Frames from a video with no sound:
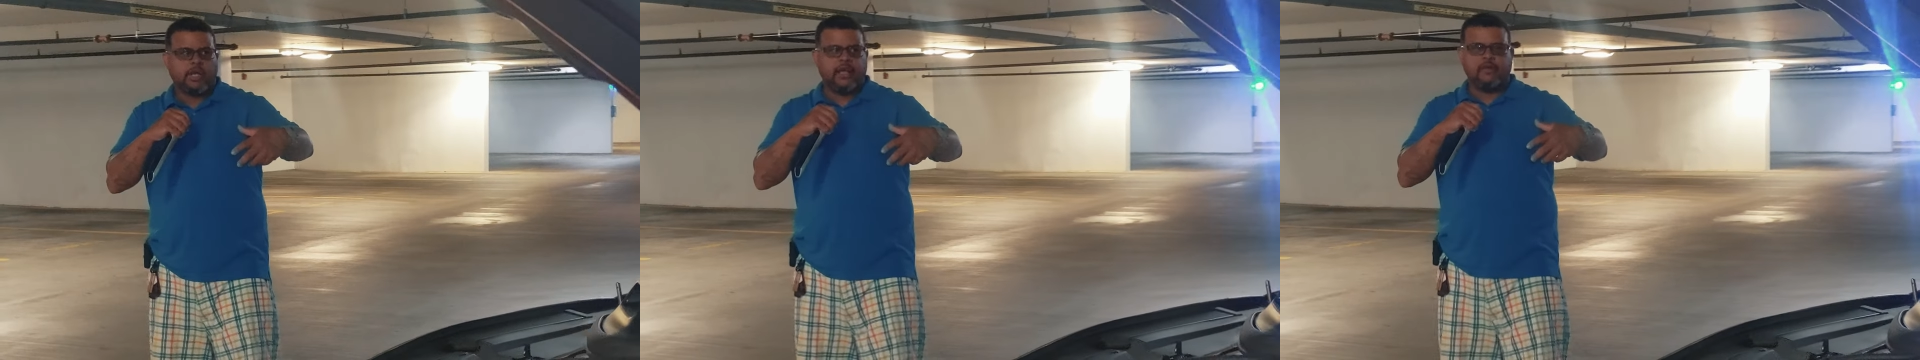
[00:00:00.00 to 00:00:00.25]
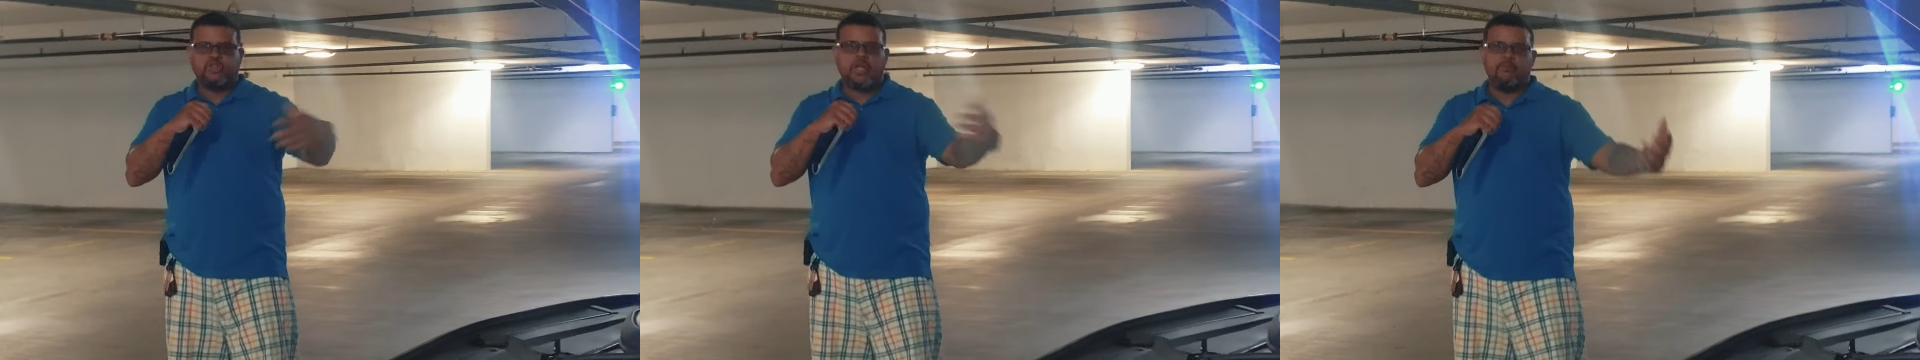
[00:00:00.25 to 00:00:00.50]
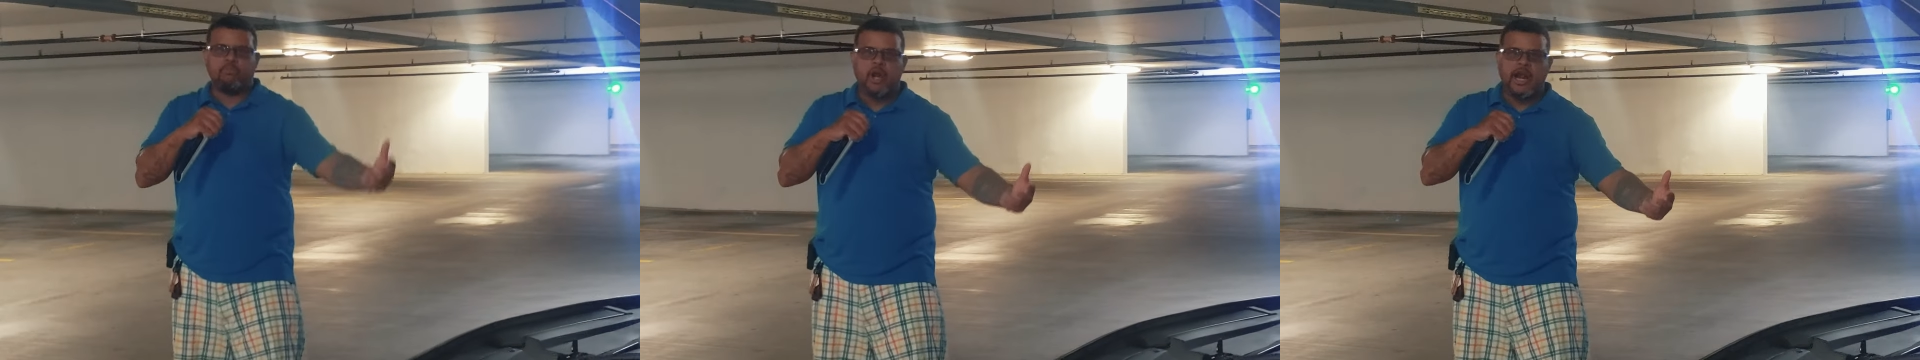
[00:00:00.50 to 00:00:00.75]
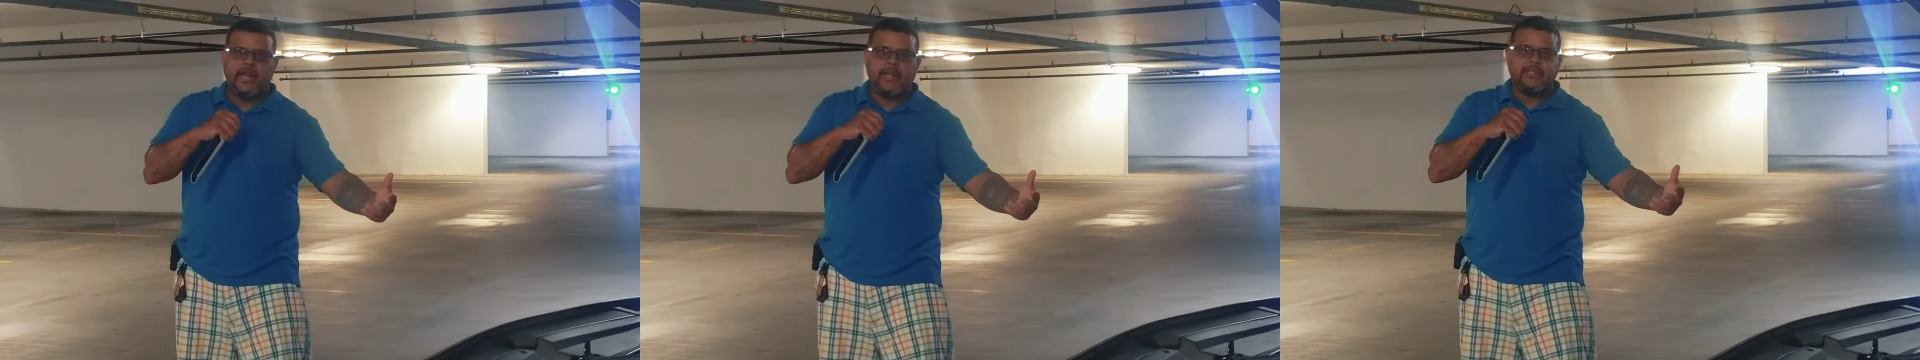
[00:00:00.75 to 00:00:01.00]
and if something
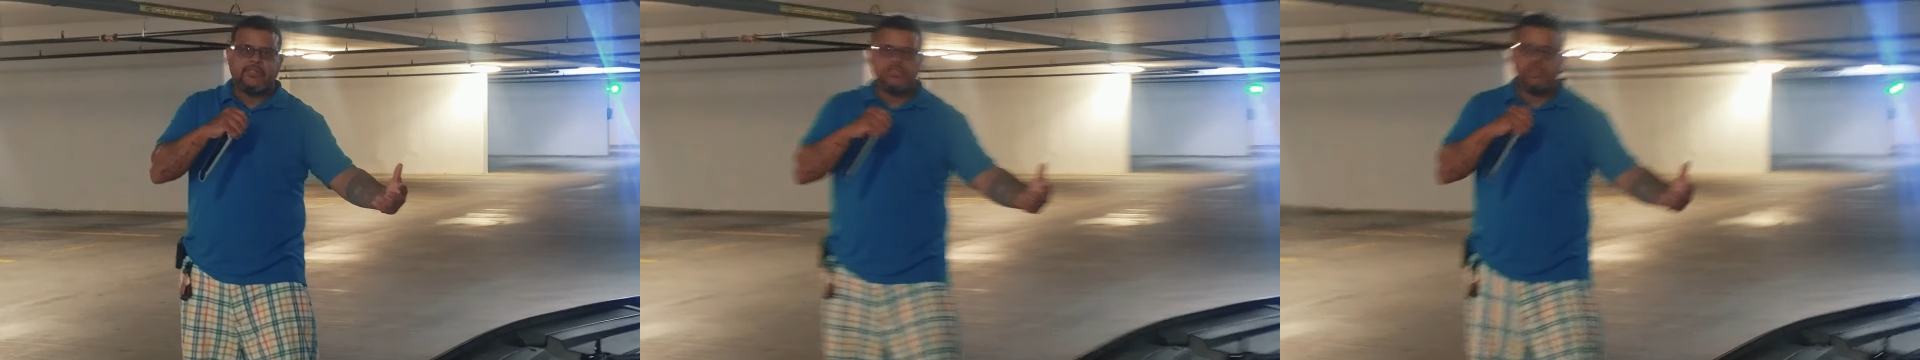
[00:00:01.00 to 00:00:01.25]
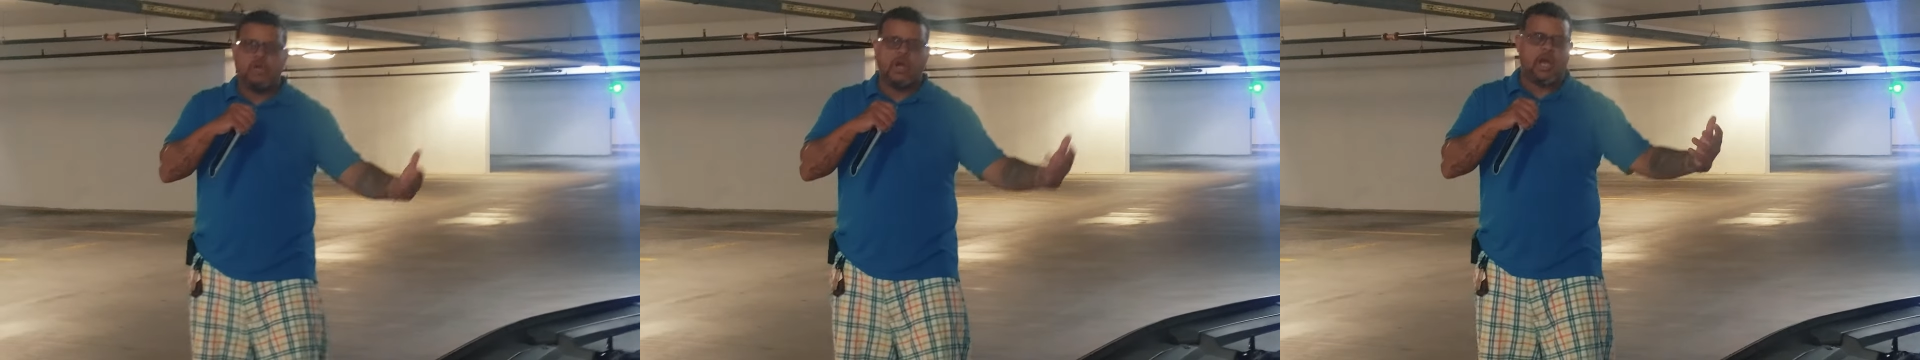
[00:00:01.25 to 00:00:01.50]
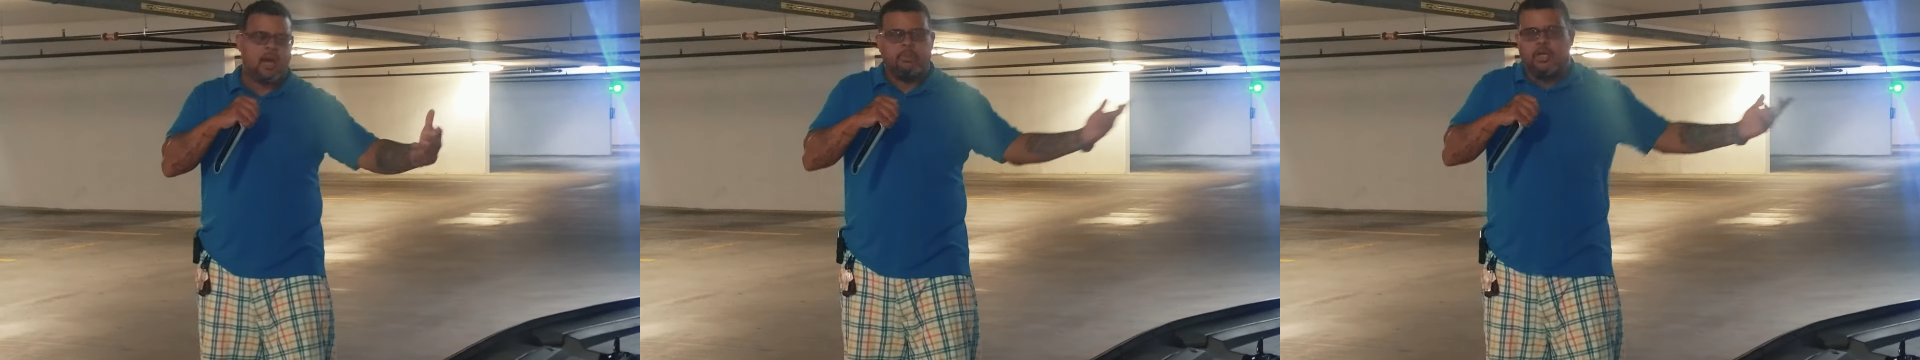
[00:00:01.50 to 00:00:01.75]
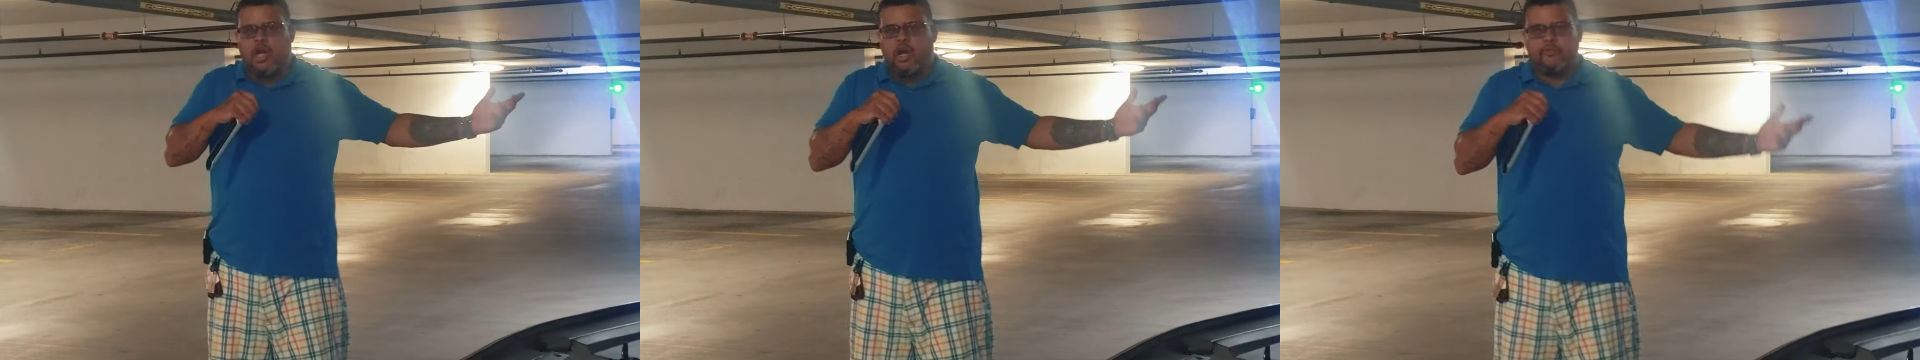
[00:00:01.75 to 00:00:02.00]
breaks, you know,
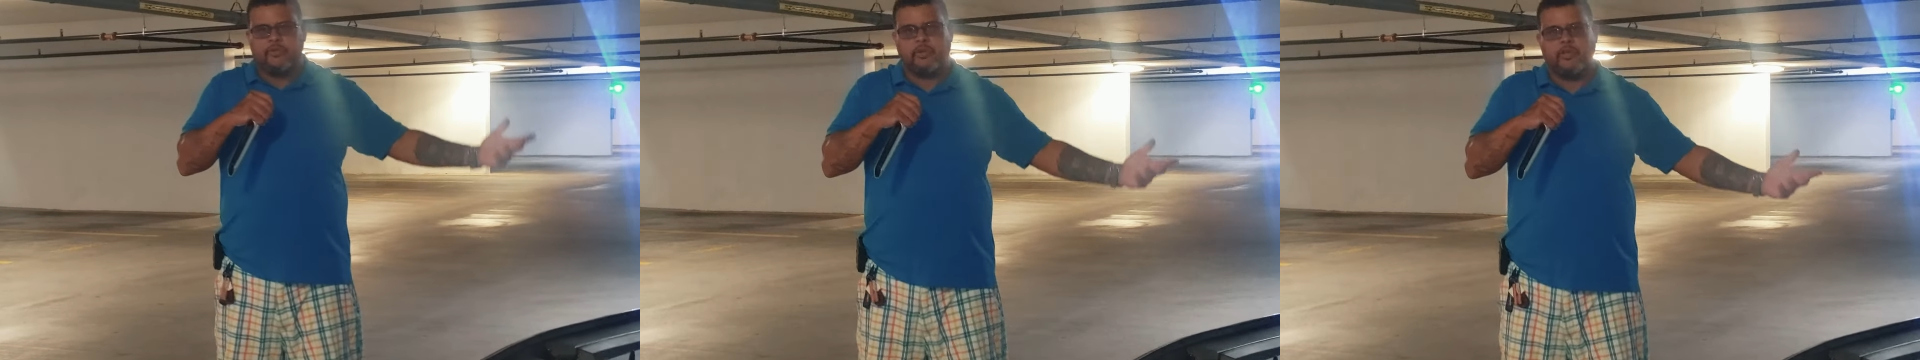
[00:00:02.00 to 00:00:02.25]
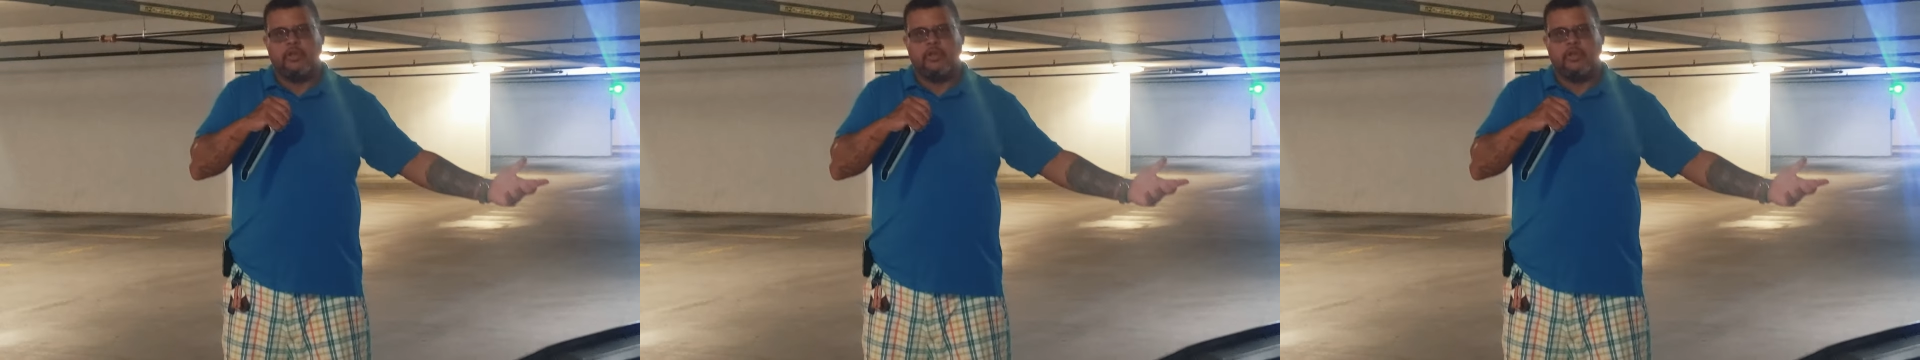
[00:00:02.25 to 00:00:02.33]
I'm covered.